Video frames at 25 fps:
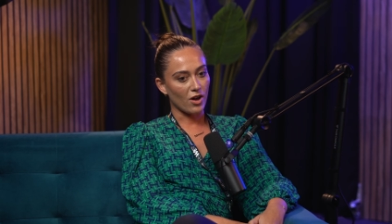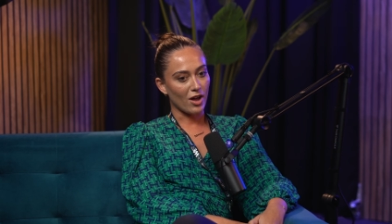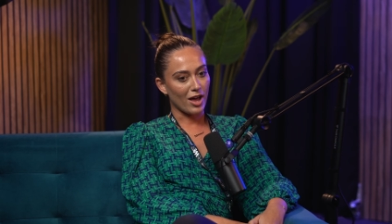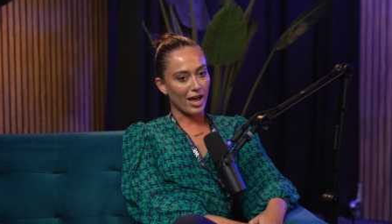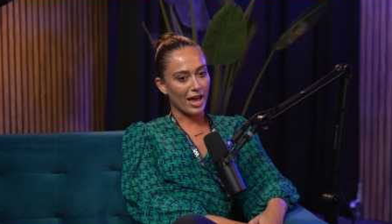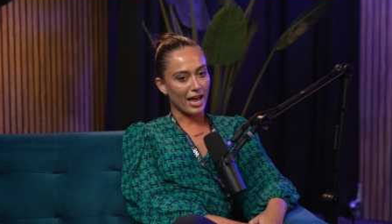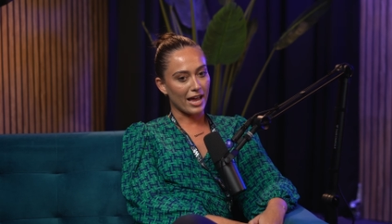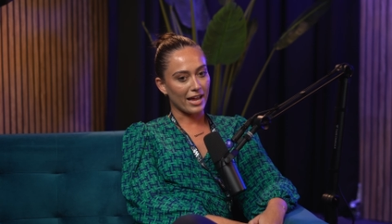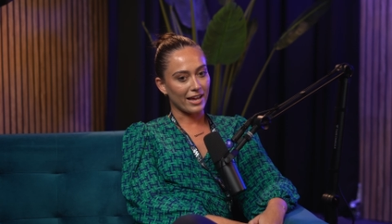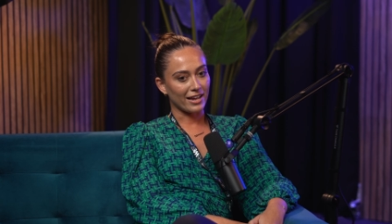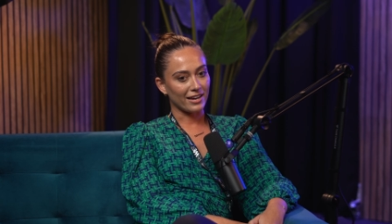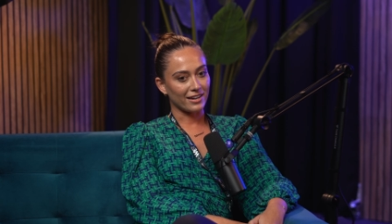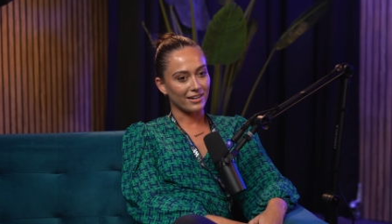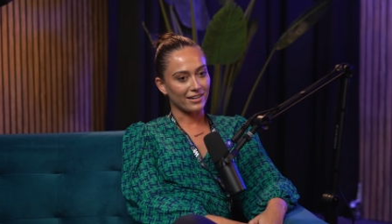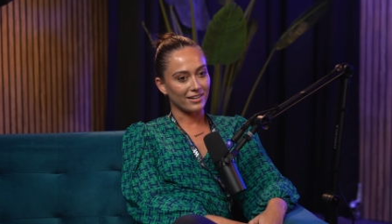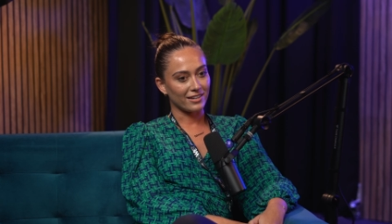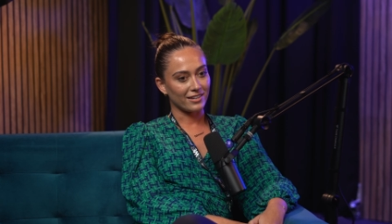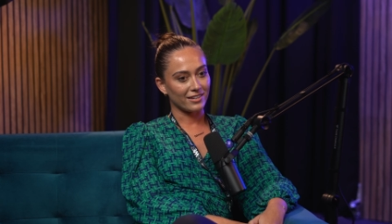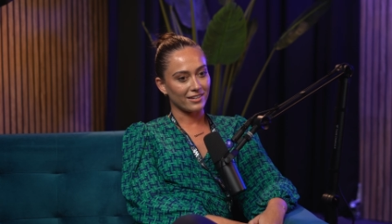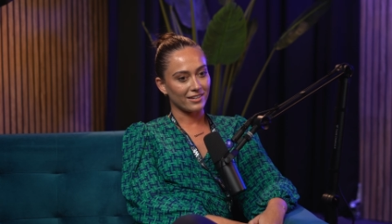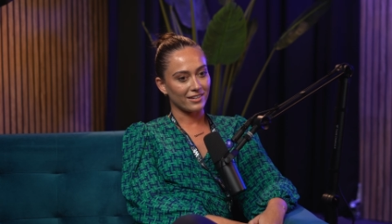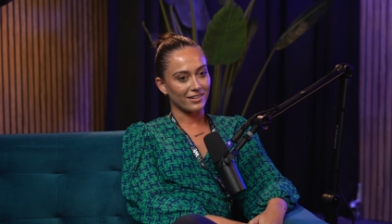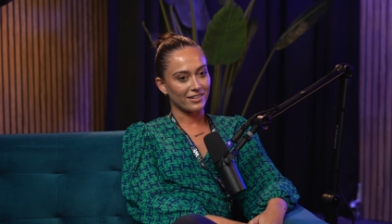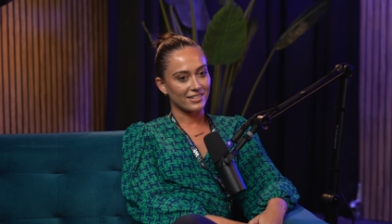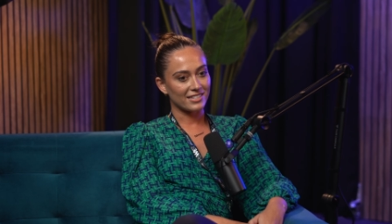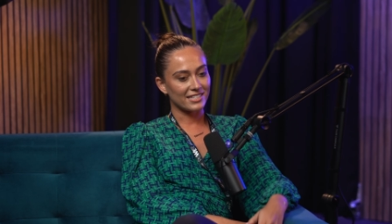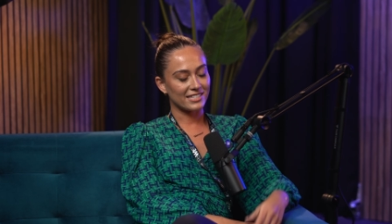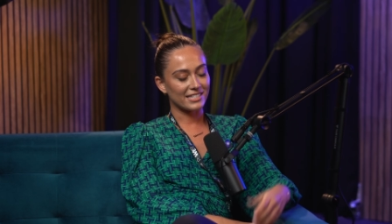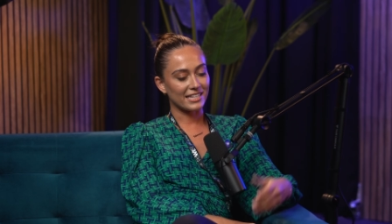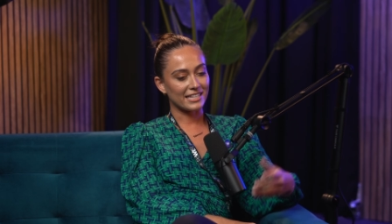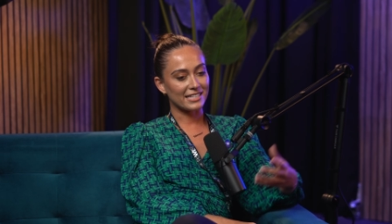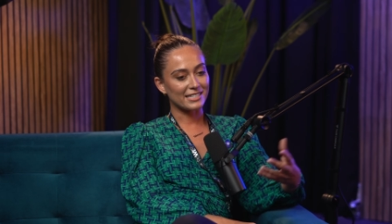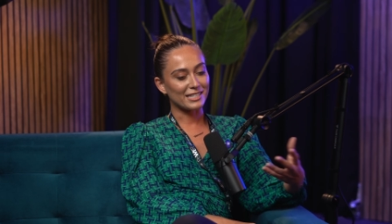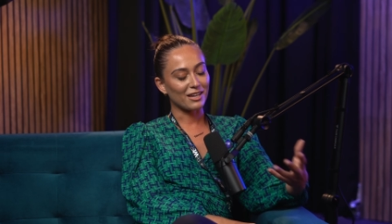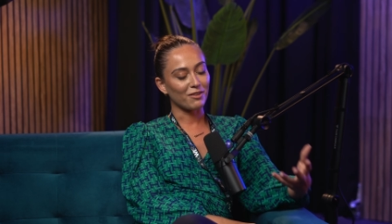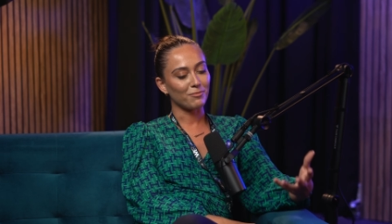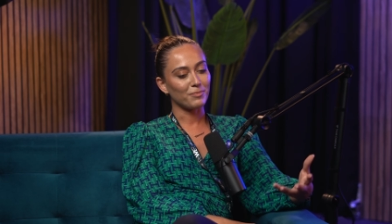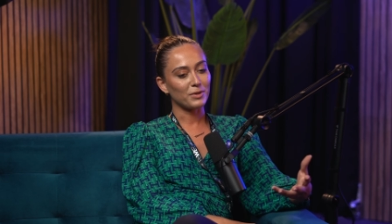And
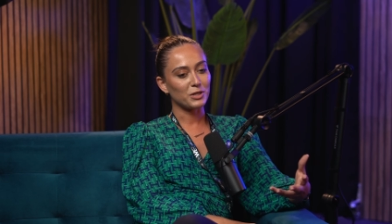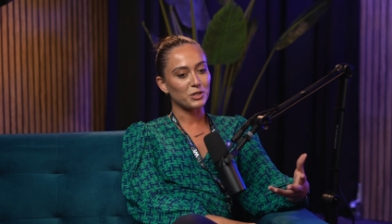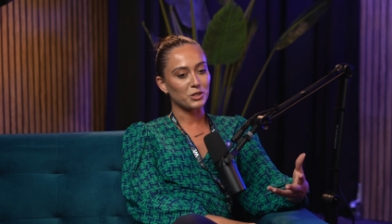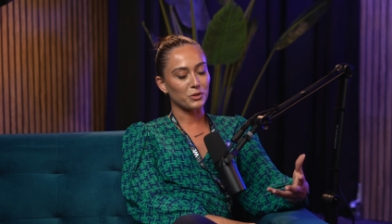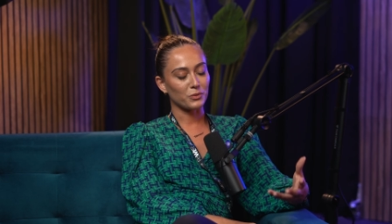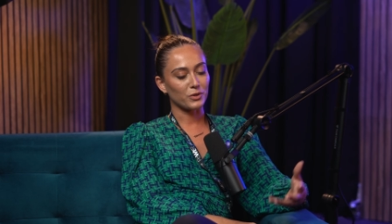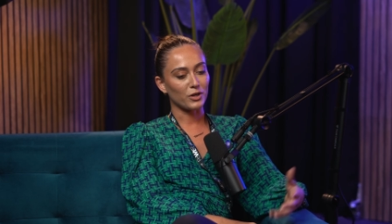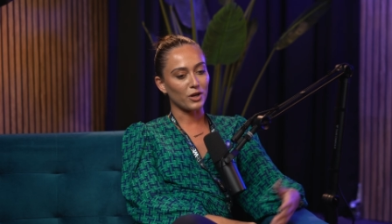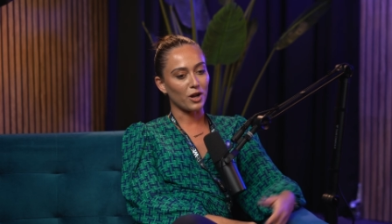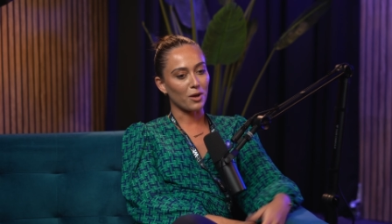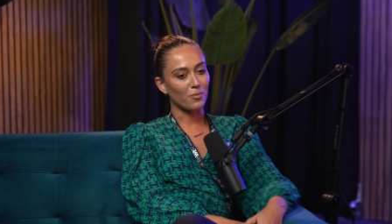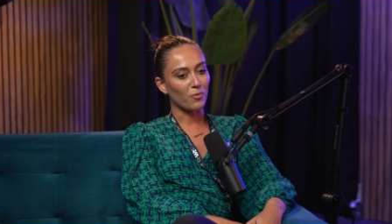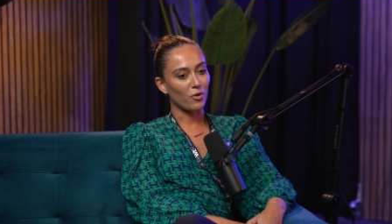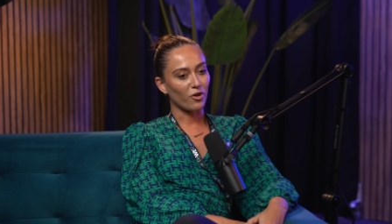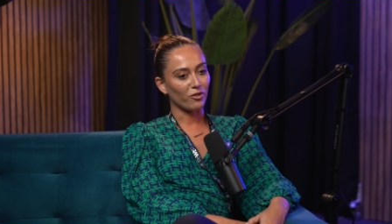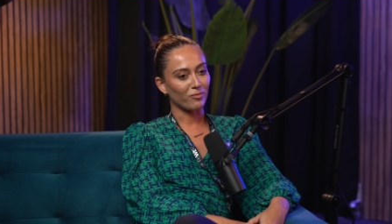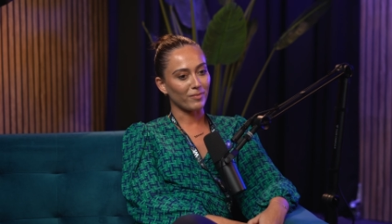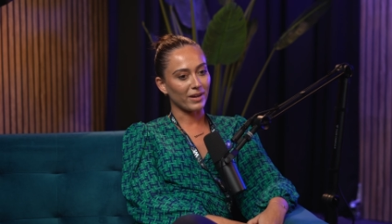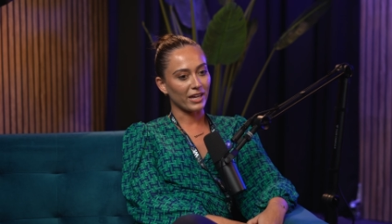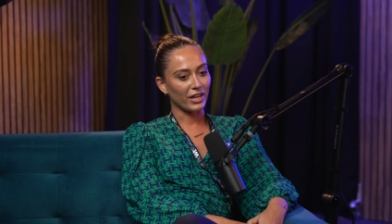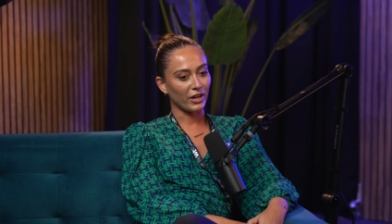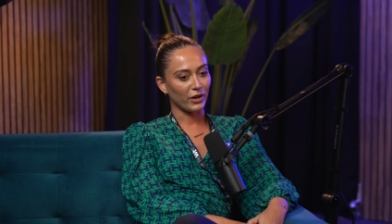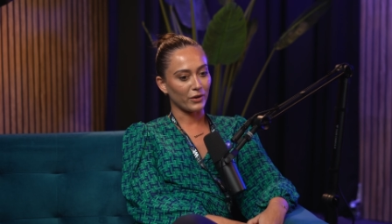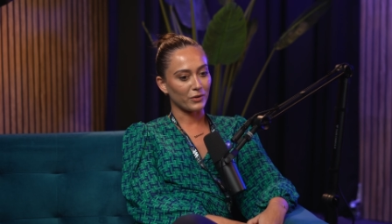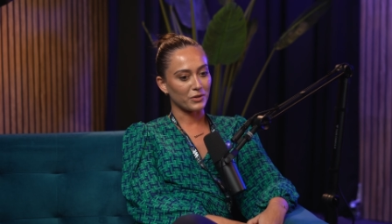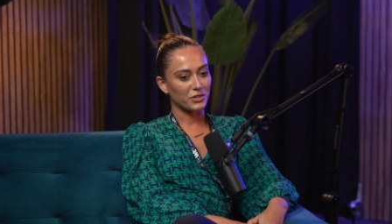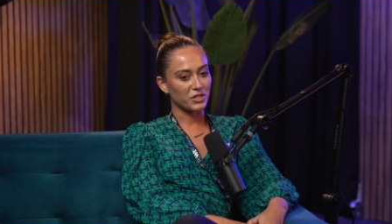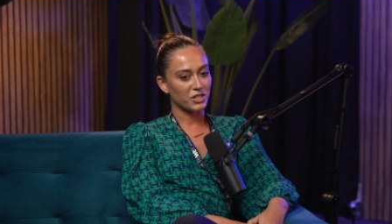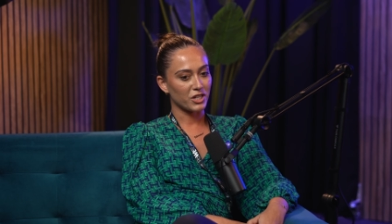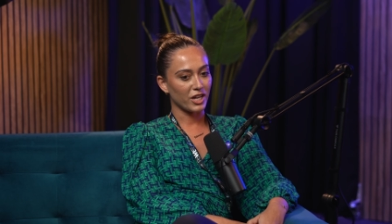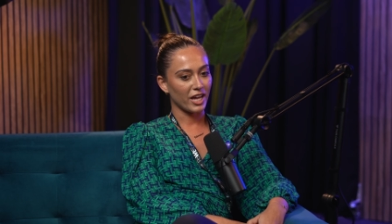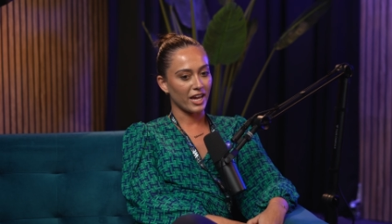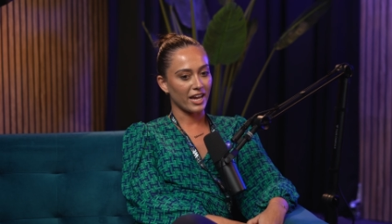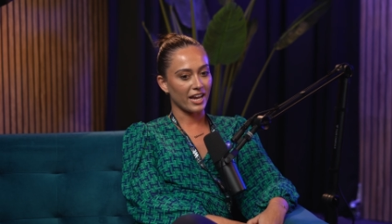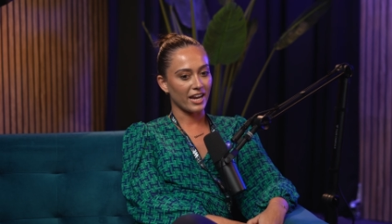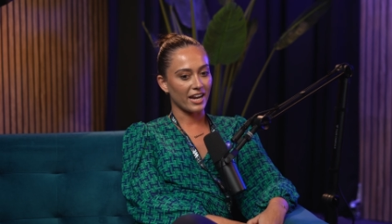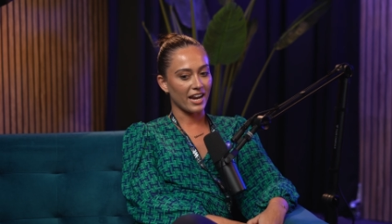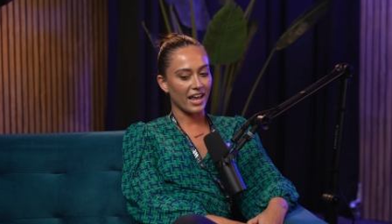since I've been doing a lot more of my
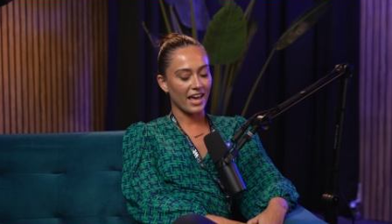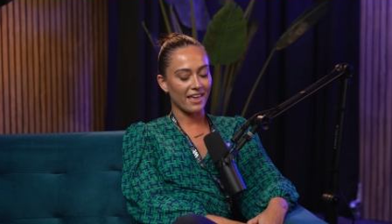coaching,